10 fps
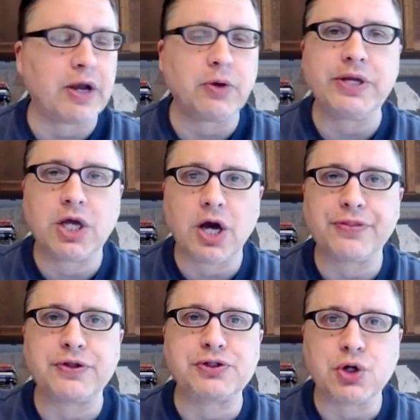we cut
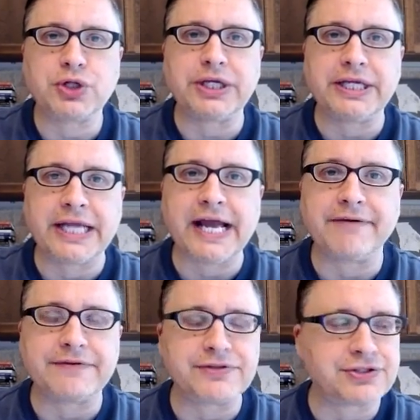the turkey in
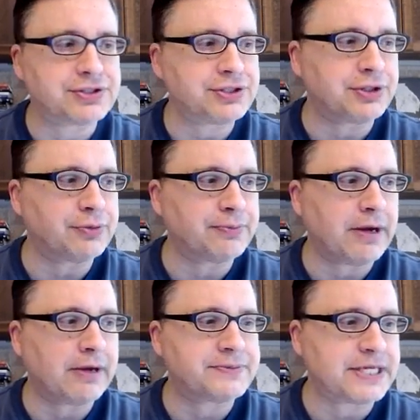half? And
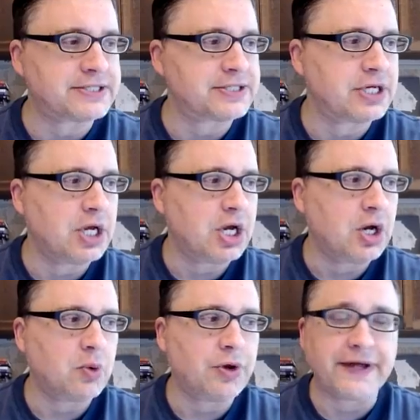Mom says,
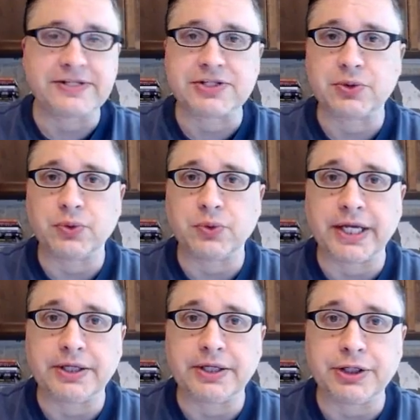well, that's the
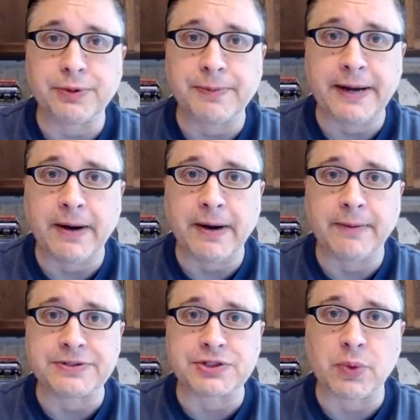way, my
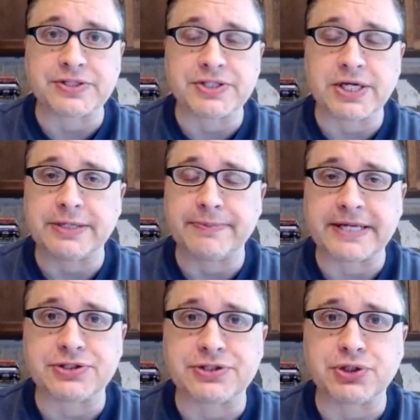mom has always done it. It
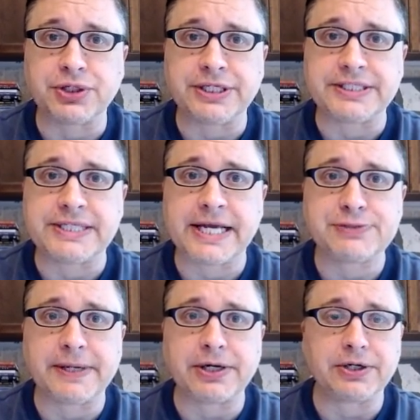makes the turkey
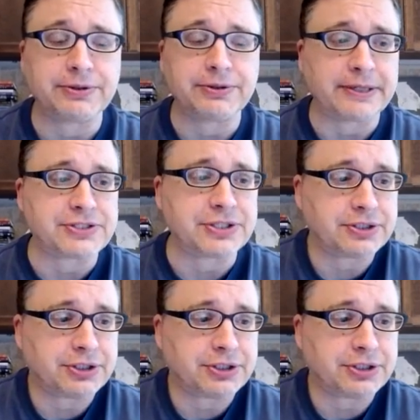taste better. It makes it,